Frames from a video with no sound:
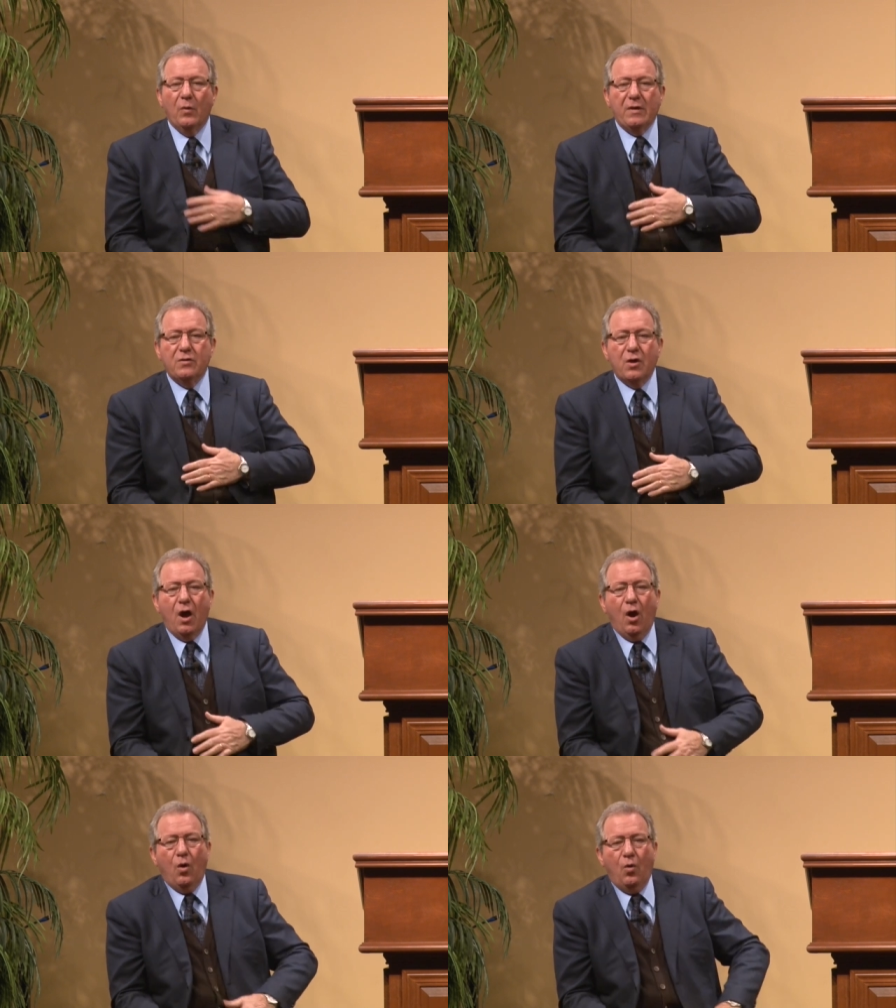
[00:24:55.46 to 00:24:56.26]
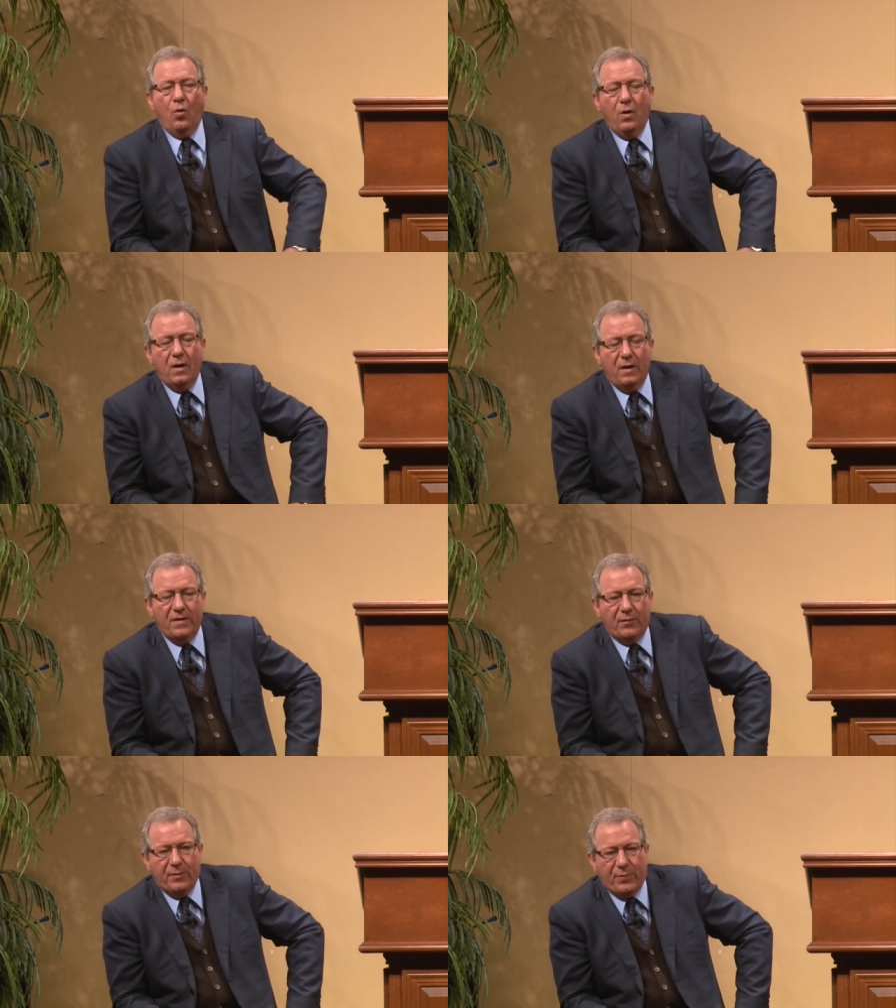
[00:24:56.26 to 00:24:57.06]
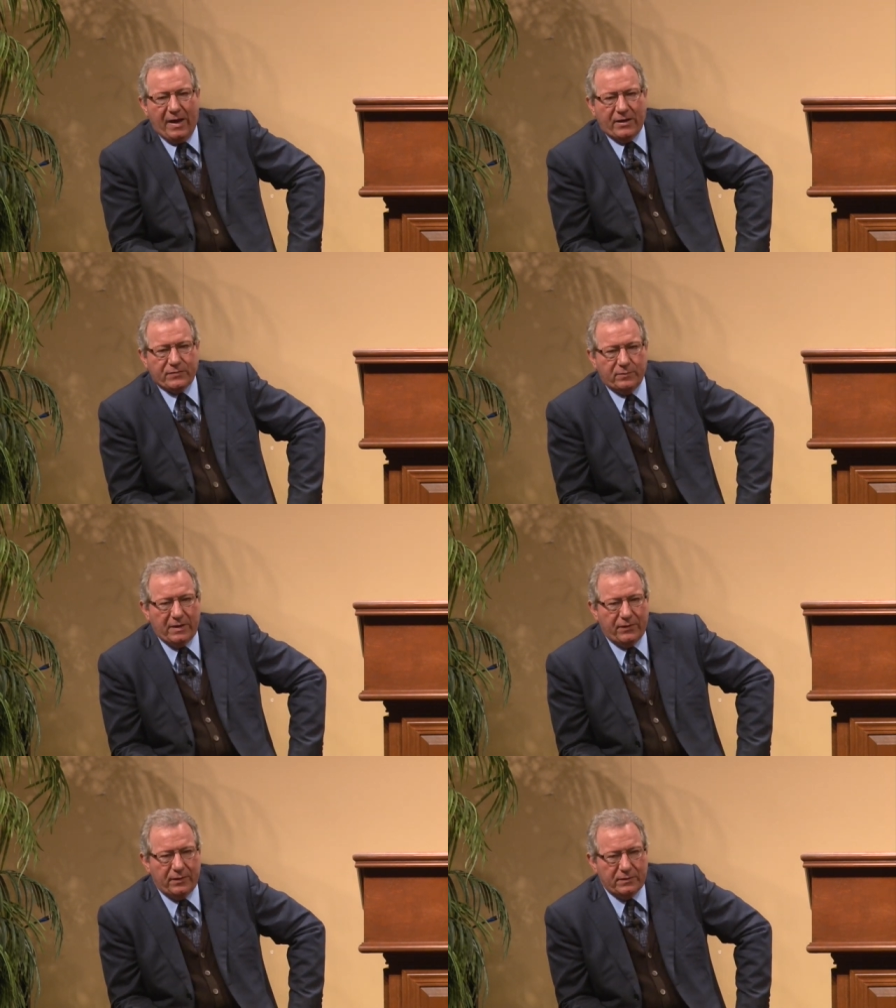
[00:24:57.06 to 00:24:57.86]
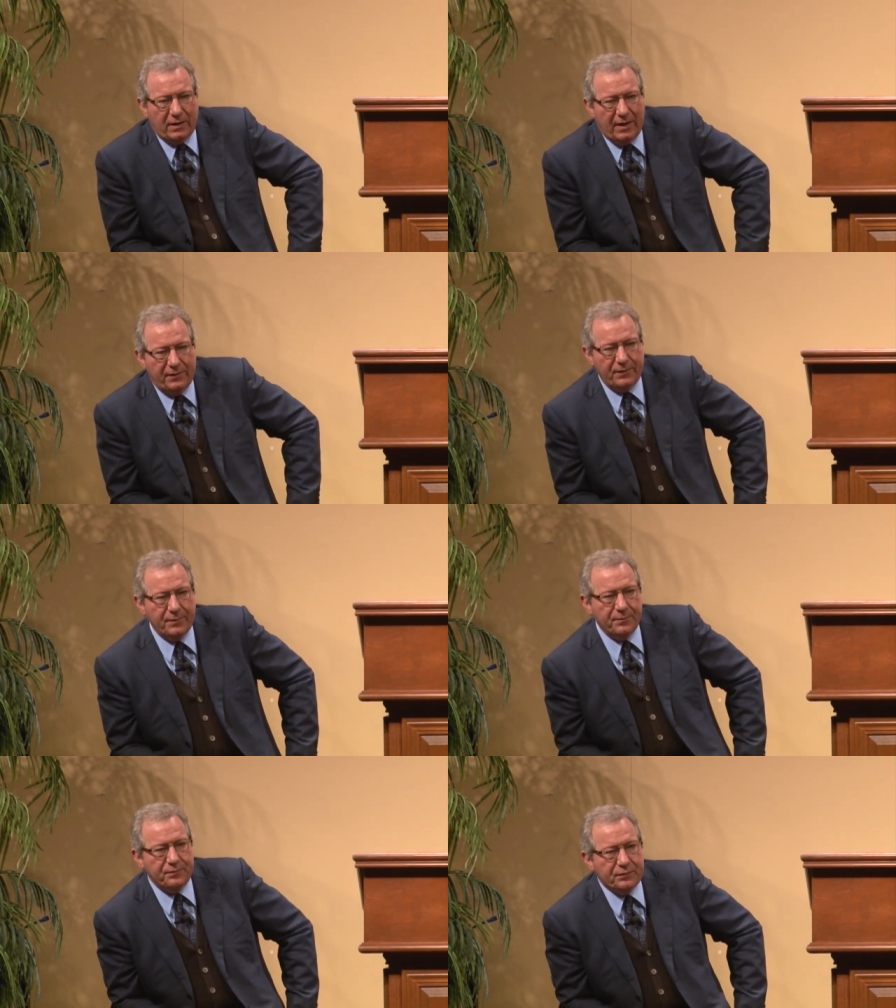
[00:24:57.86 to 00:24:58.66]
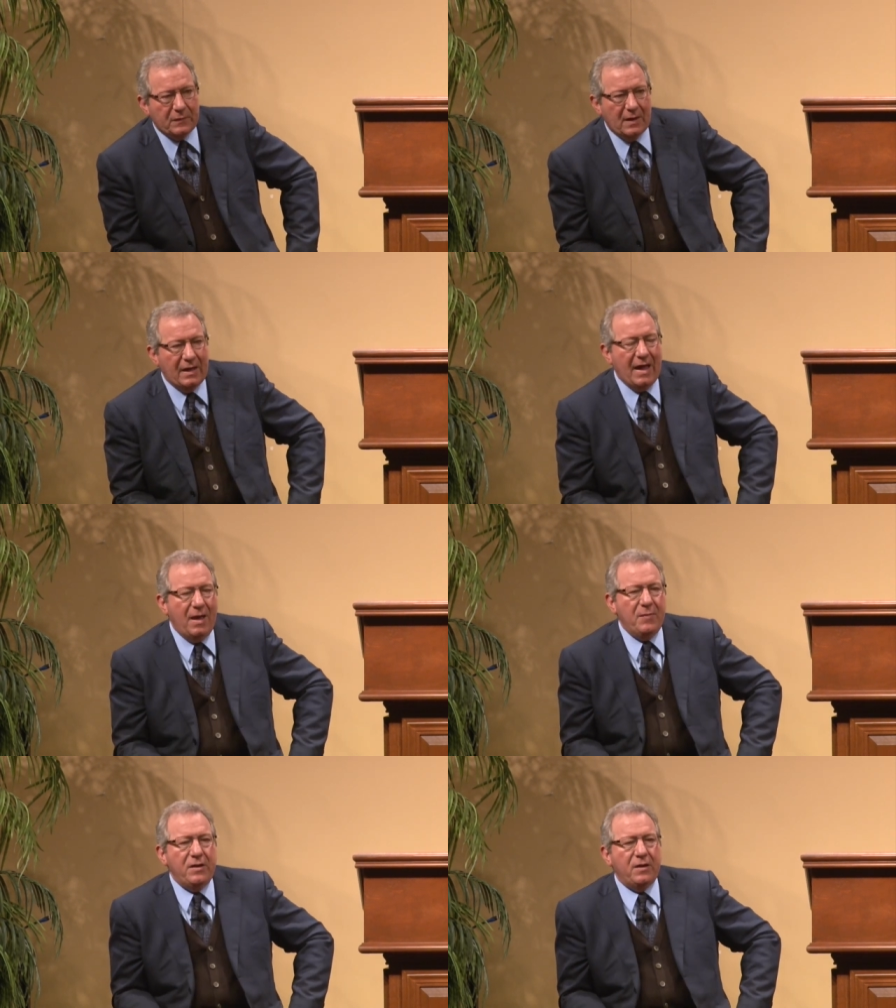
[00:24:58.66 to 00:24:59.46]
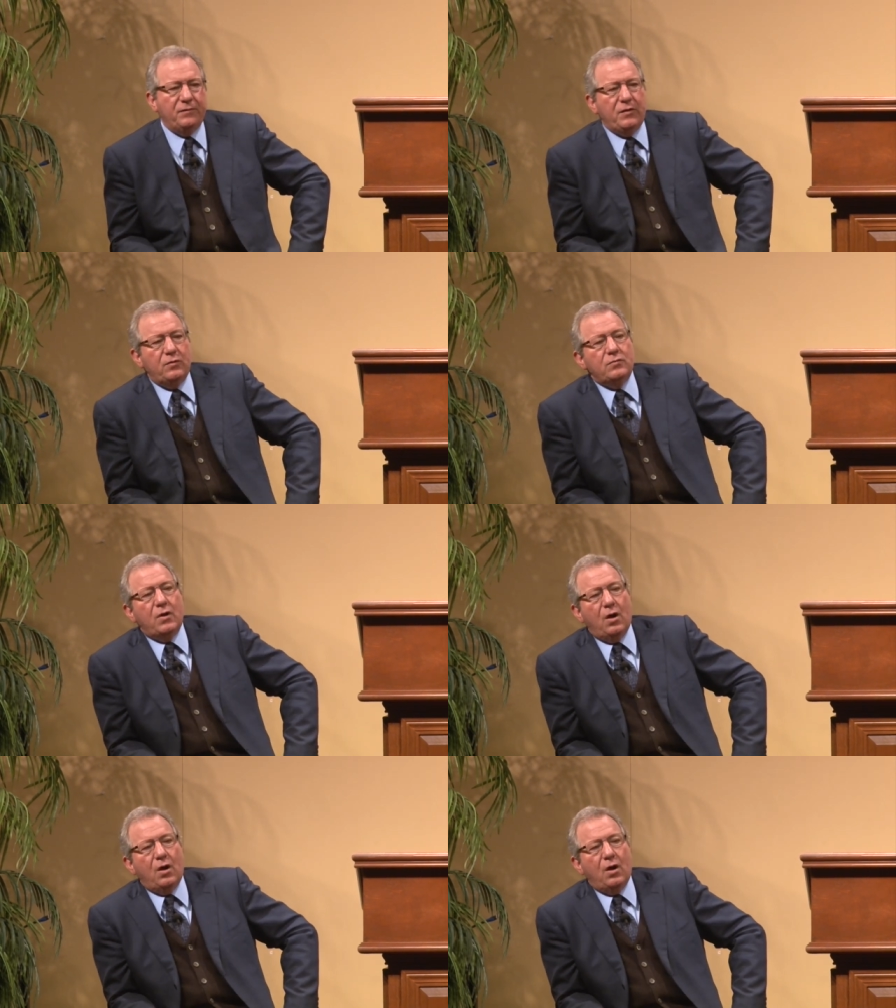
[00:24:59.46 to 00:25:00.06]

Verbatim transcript: We know that we pass from death unto life. How many of you